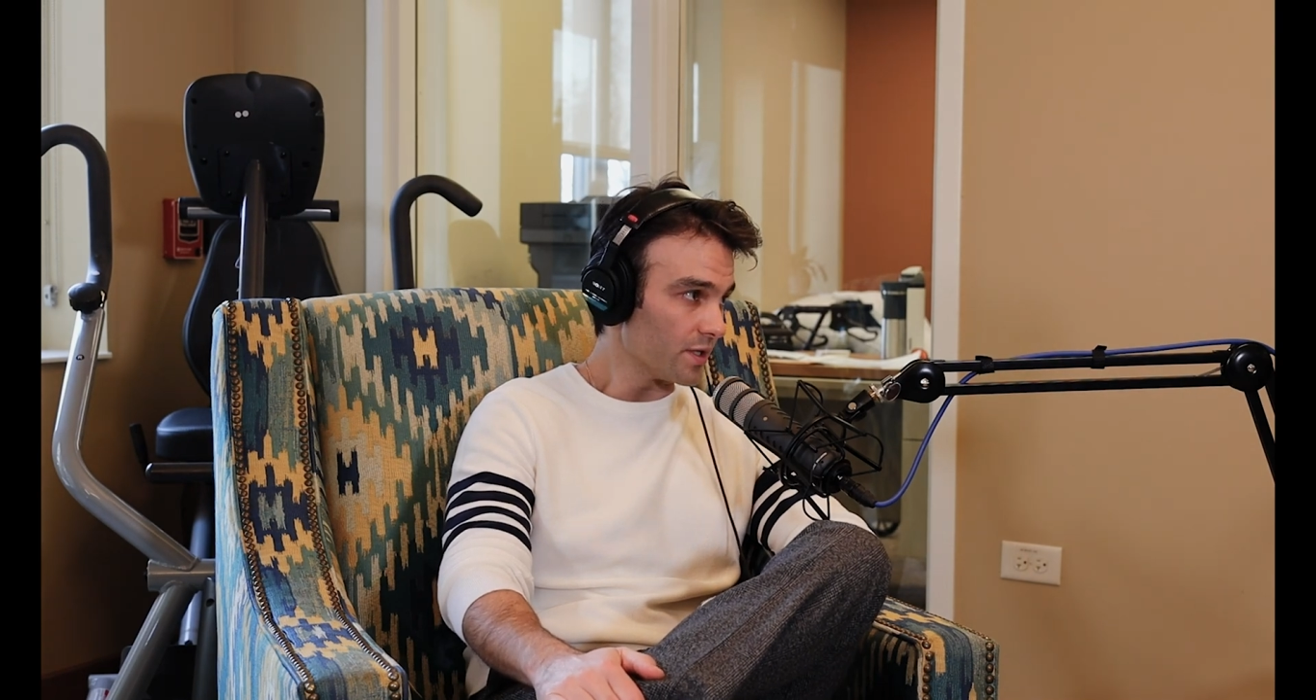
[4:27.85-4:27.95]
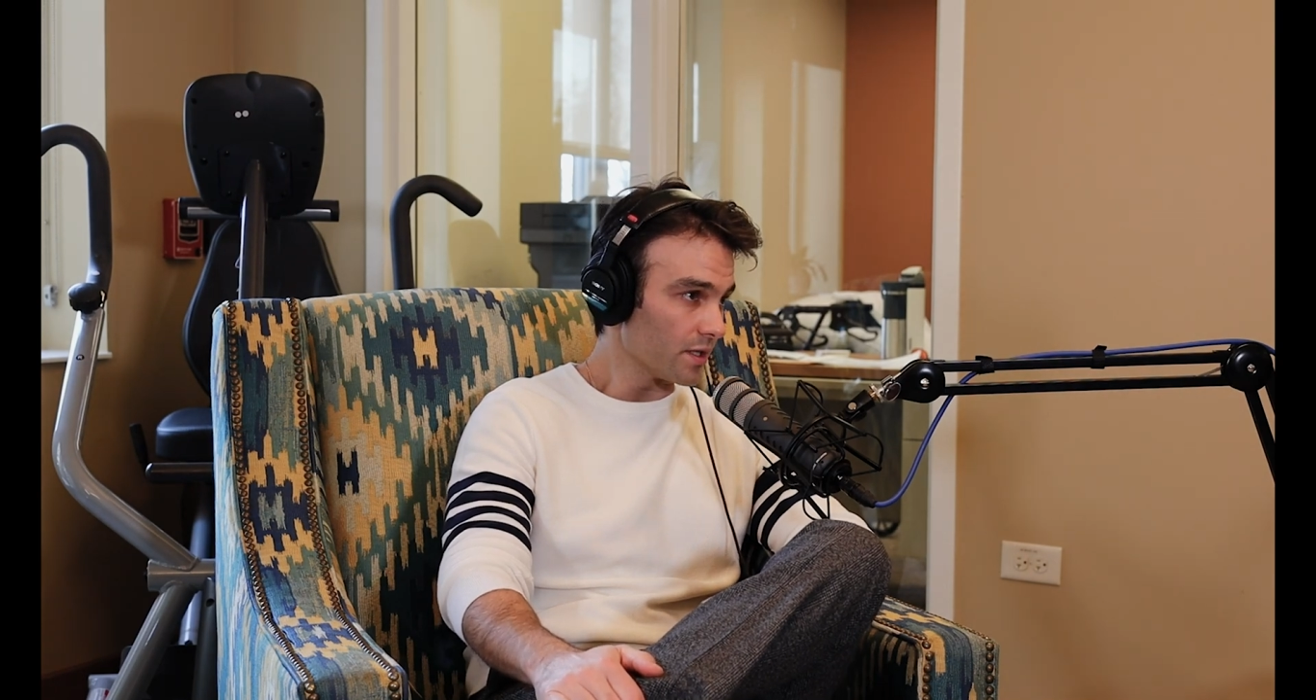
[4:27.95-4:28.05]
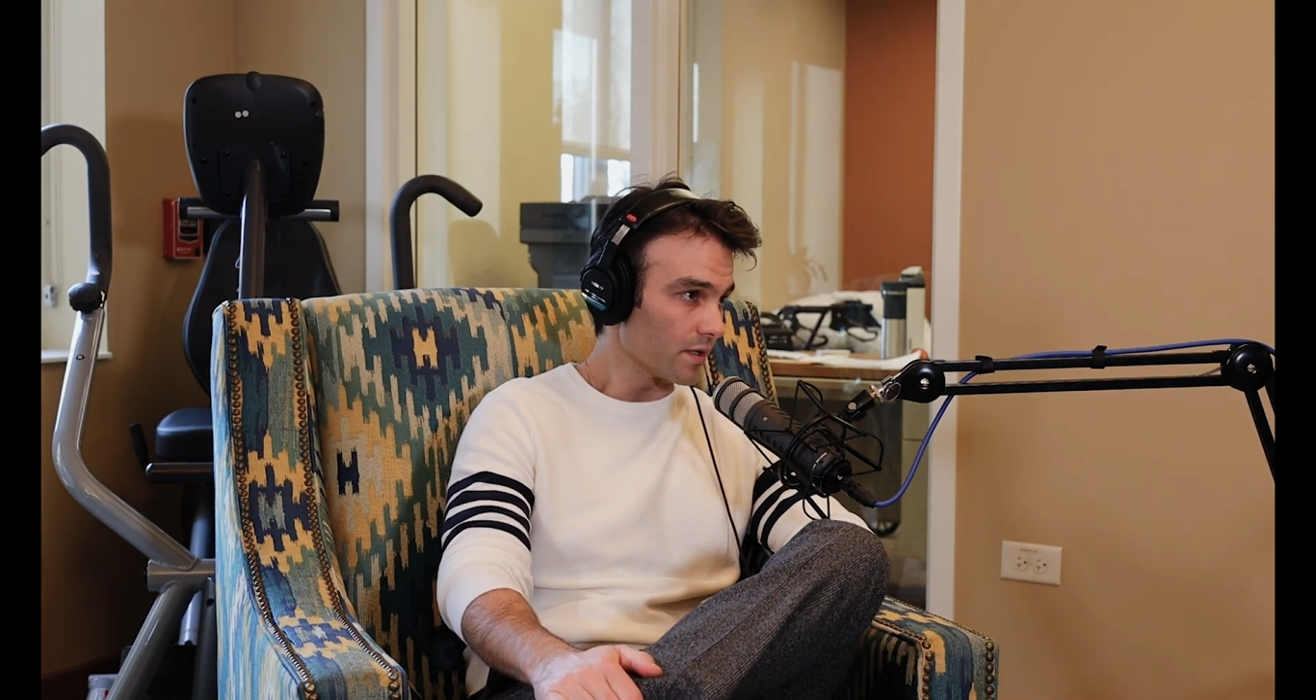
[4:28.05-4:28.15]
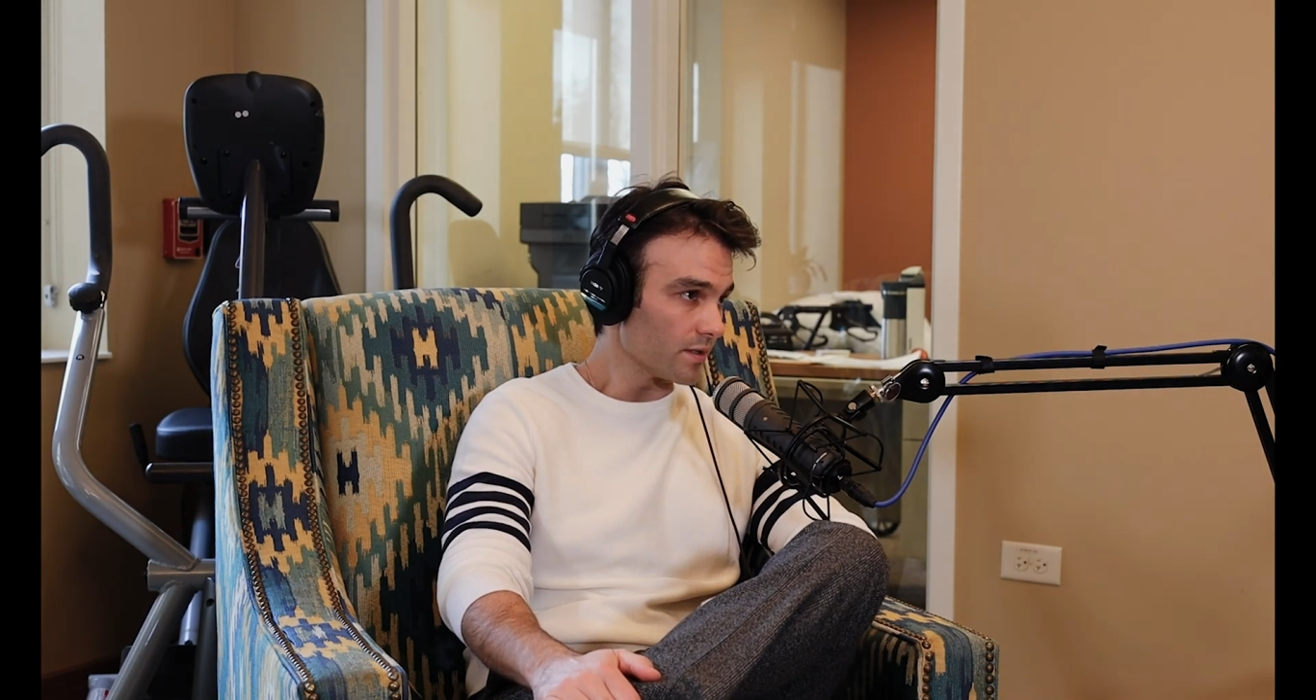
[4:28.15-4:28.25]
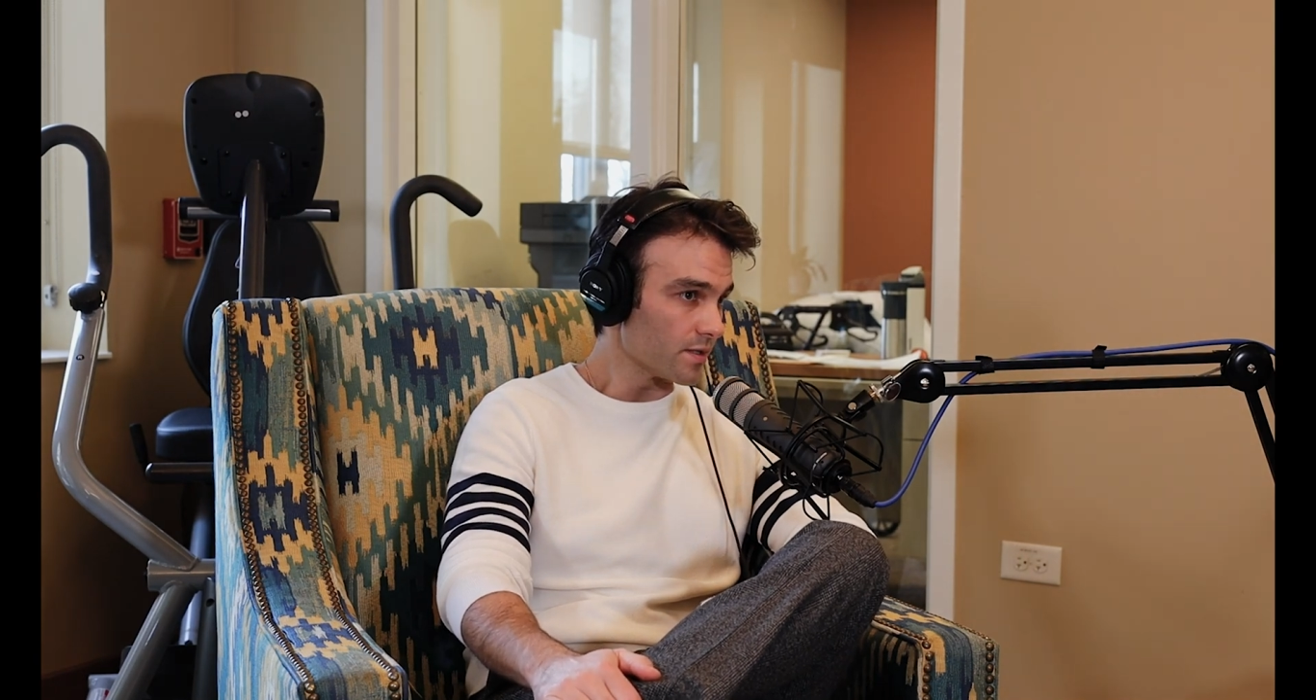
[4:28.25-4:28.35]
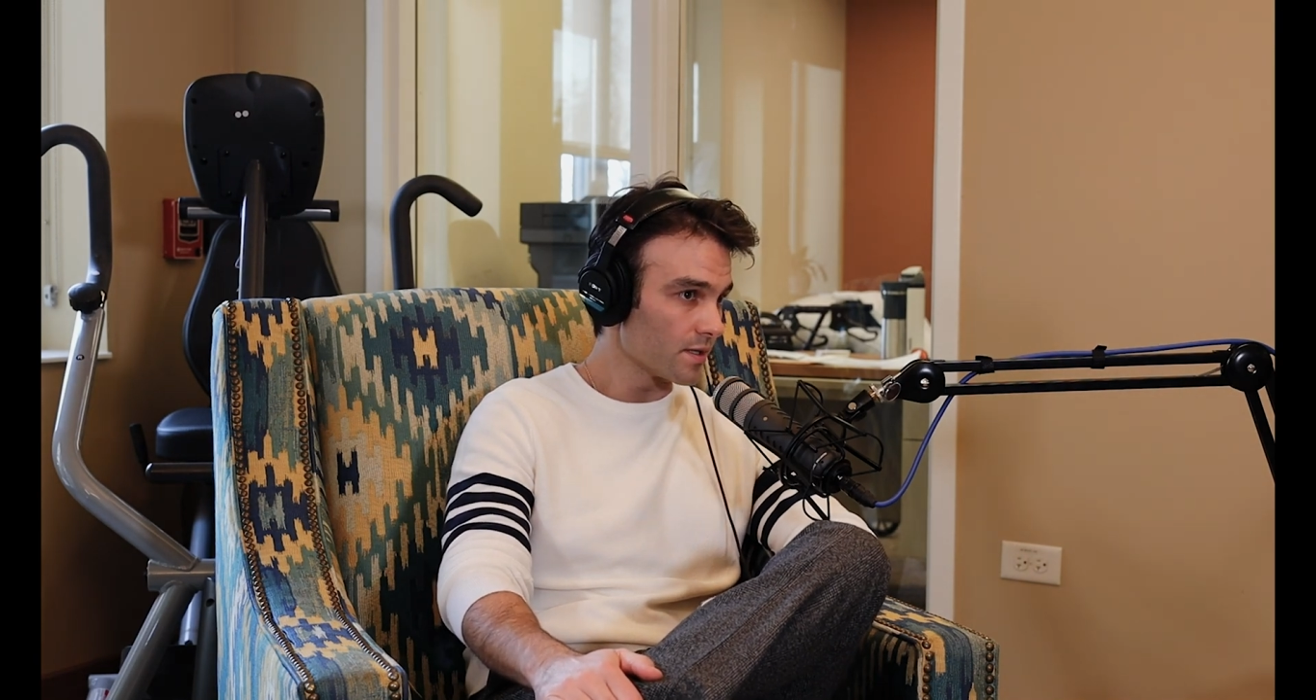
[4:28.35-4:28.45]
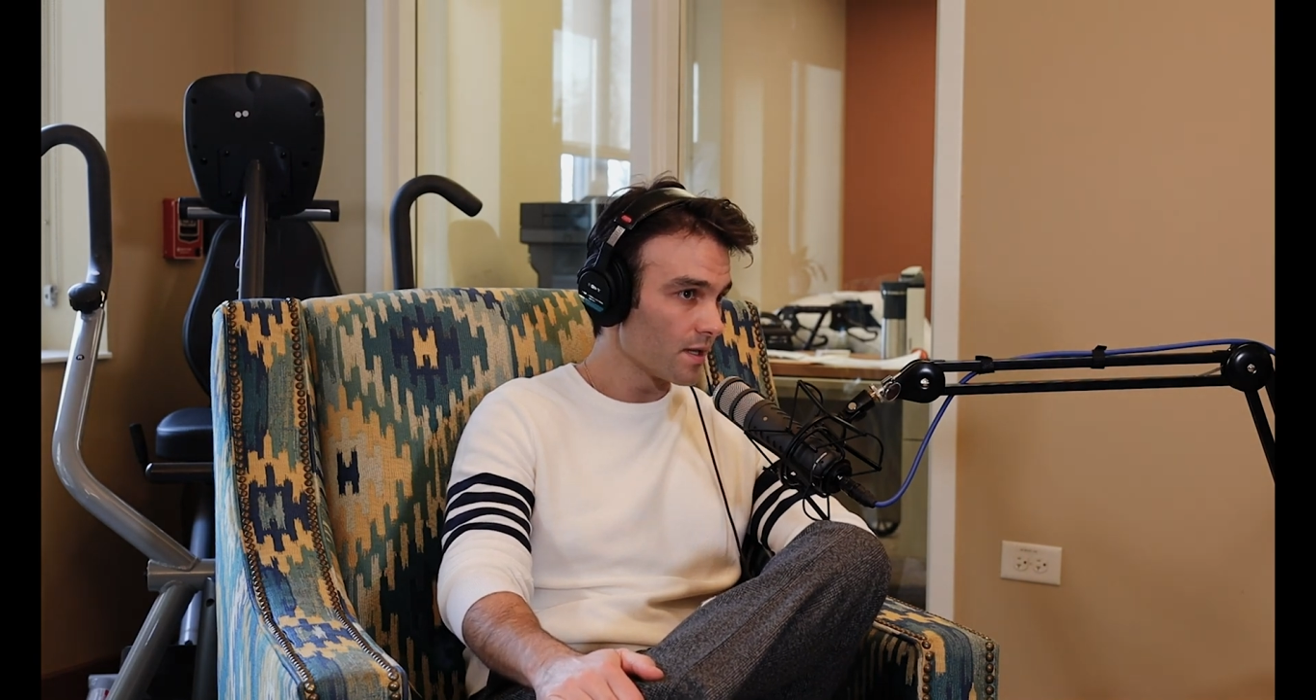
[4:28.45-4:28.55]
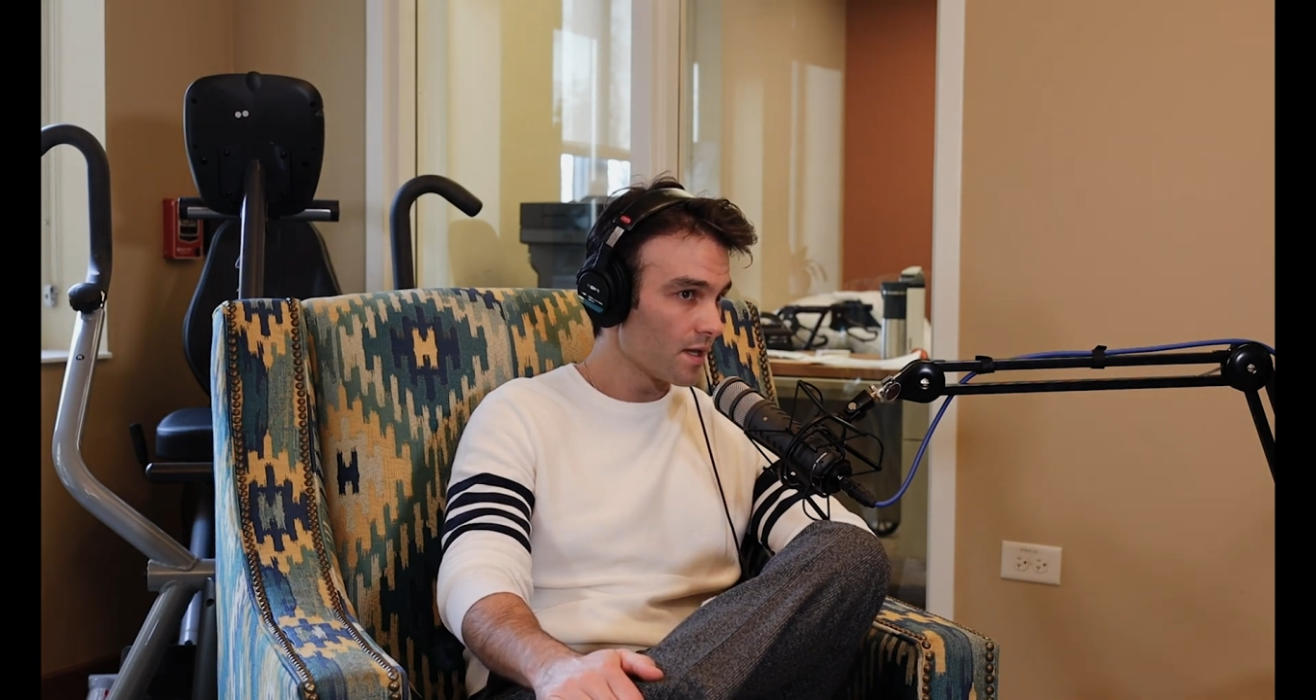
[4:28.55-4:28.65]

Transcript: because